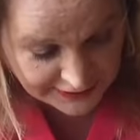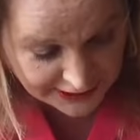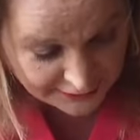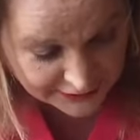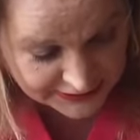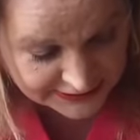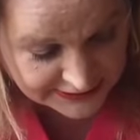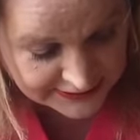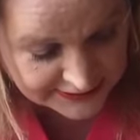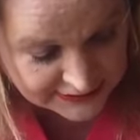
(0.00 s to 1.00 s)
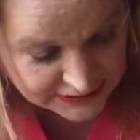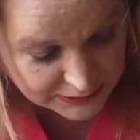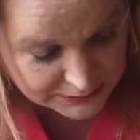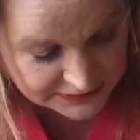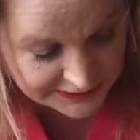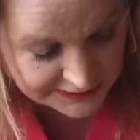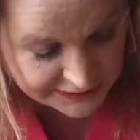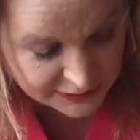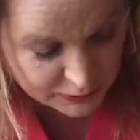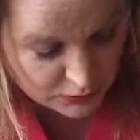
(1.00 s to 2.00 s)
Now we're going to stick this into
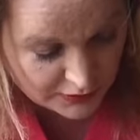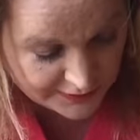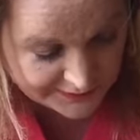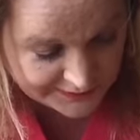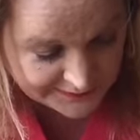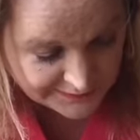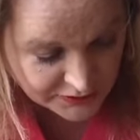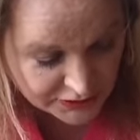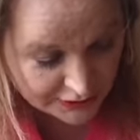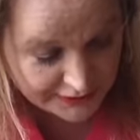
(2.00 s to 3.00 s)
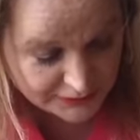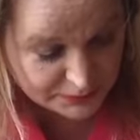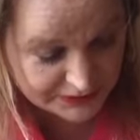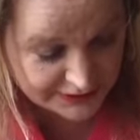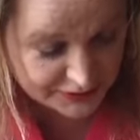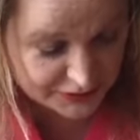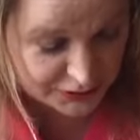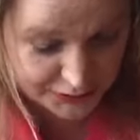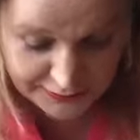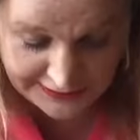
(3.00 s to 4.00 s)
potato 1, Sorry, that's potato
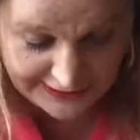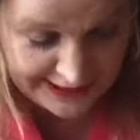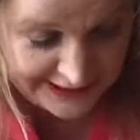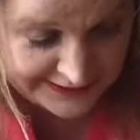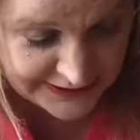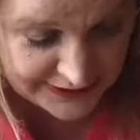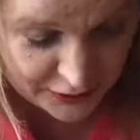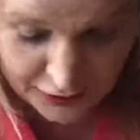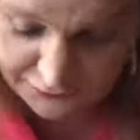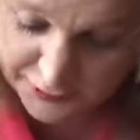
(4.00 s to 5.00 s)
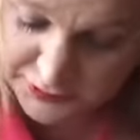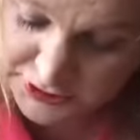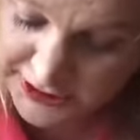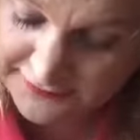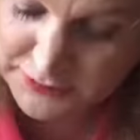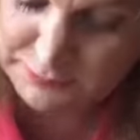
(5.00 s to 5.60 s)
2, and hopefully we should have